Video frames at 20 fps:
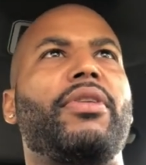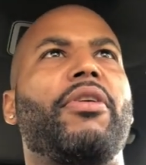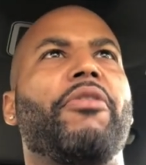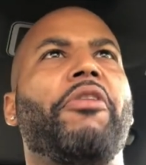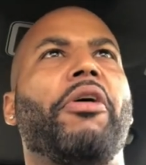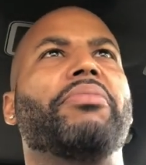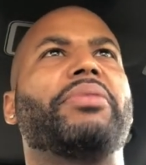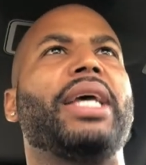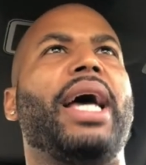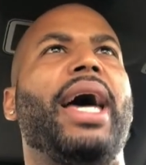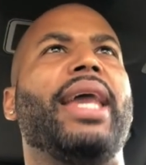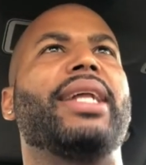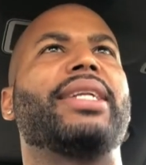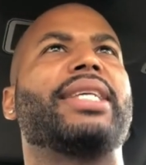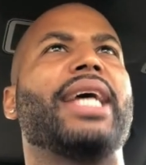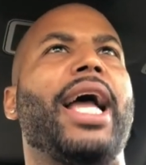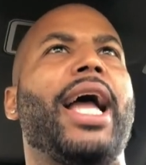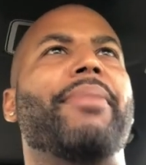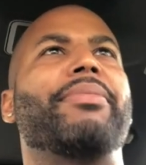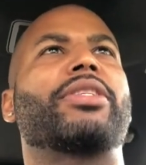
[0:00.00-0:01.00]
from time to
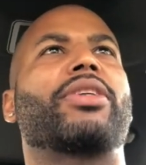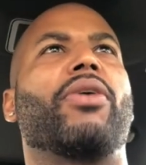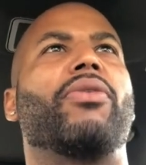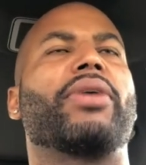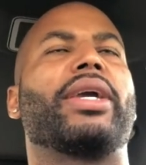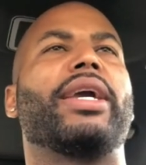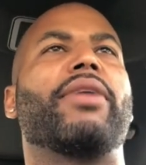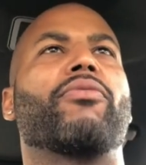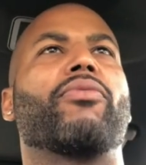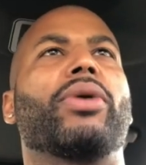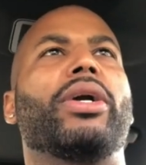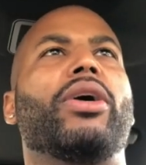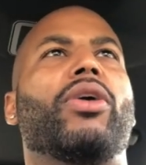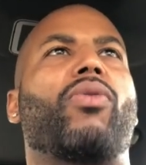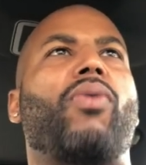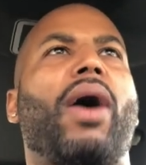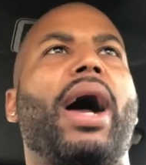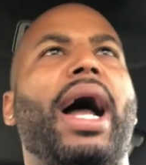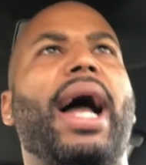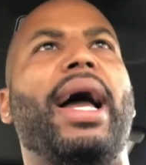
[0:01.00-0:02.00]
time, it's going to get real
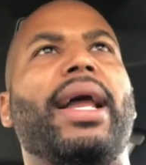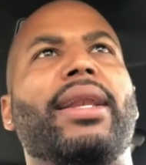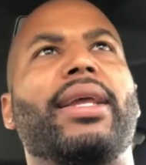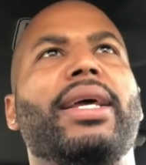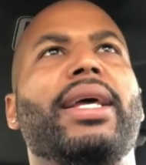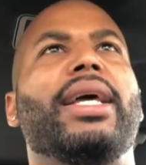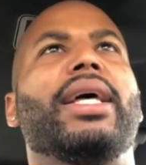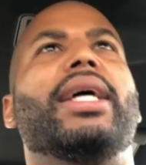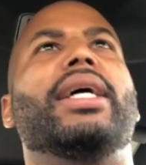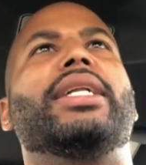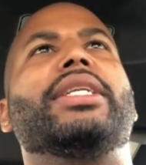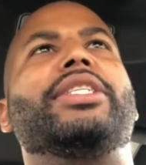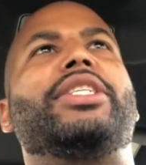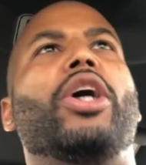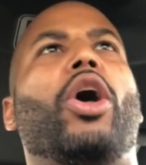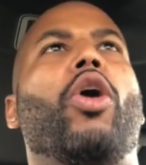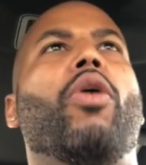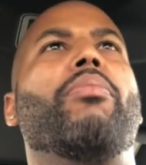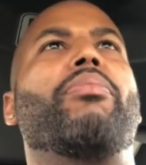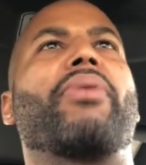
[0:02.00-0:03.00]
quiet.
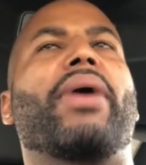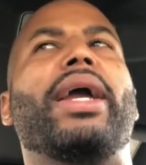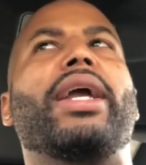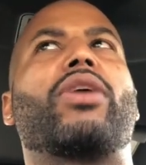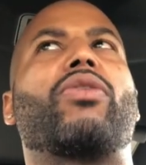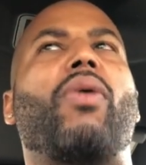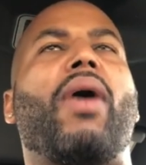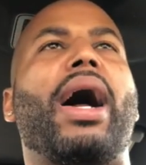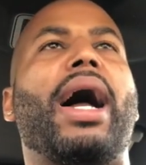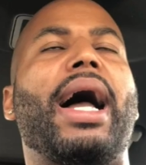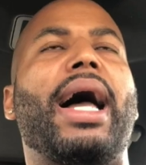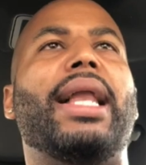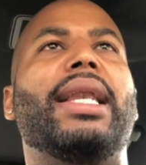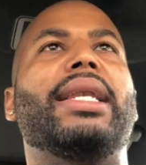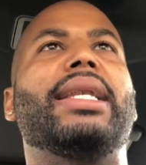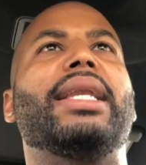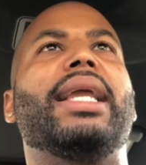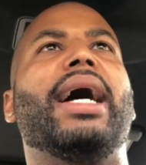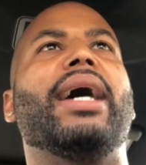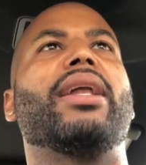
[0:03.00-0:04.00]
Don't break quiet.
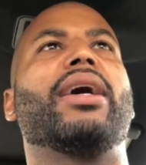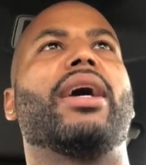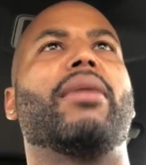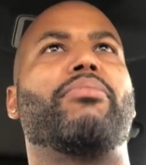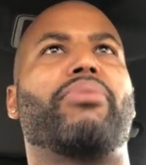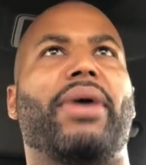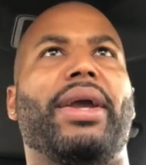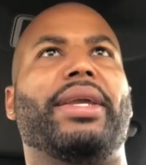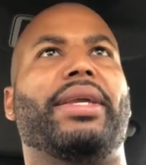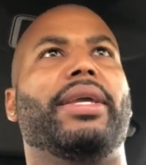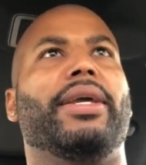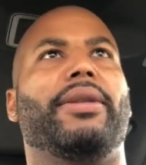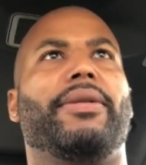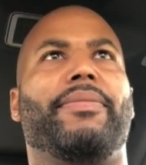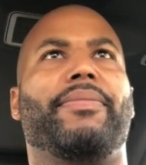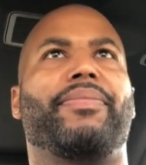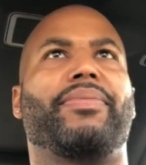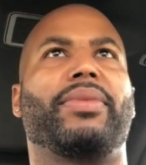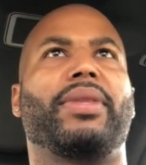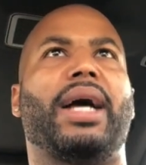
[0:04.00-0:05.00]
Let her break it.
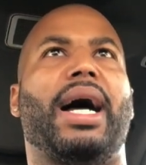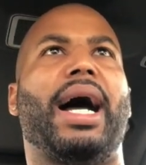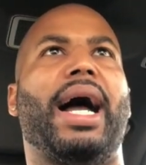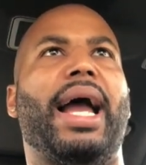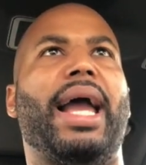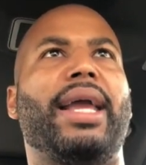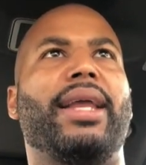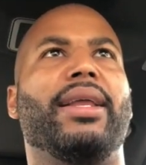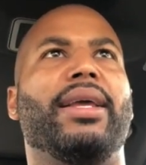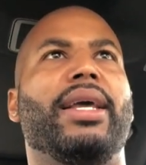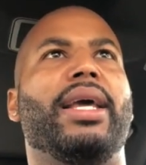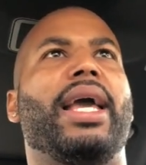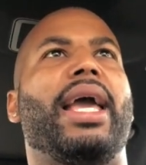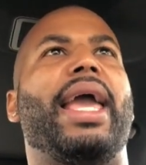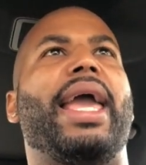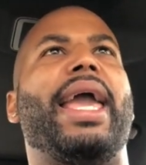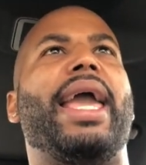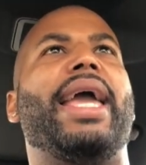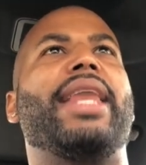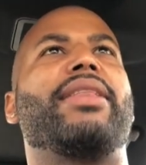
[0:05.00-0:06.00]
All right?
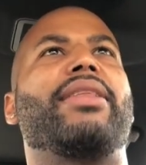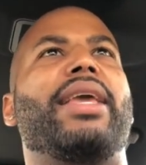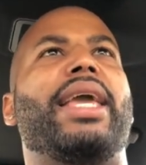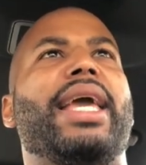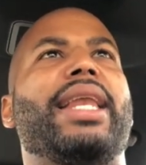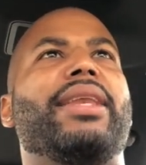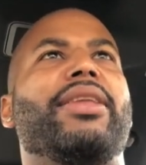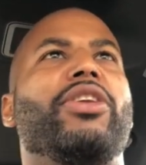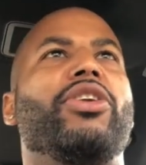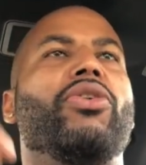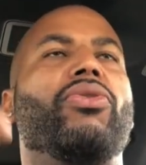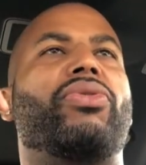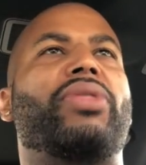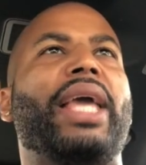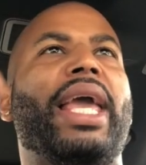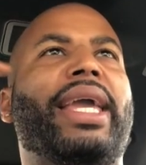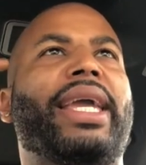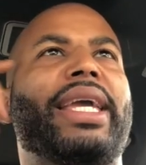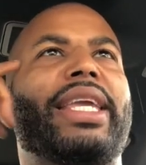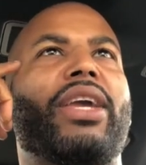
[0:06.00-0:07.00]
And you
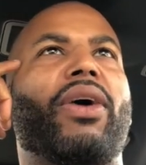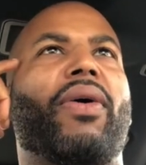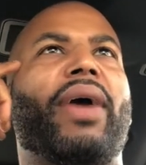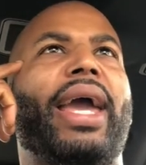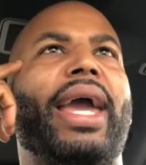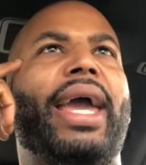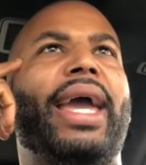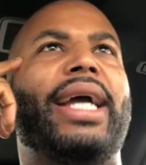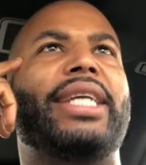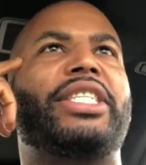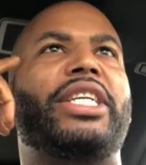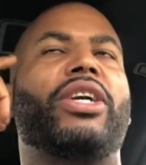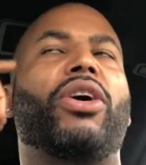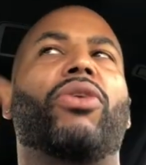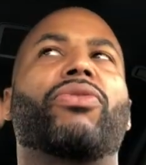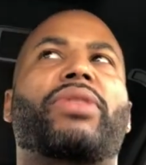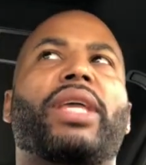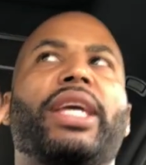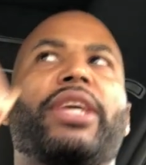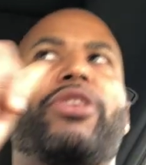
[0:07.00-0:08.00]
think in your head she's
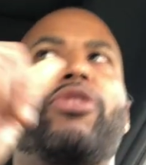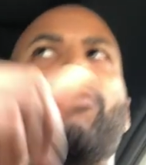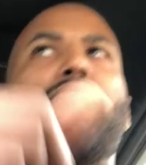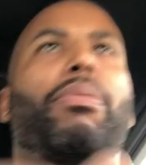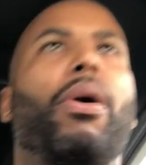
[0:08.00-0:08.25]
going to think you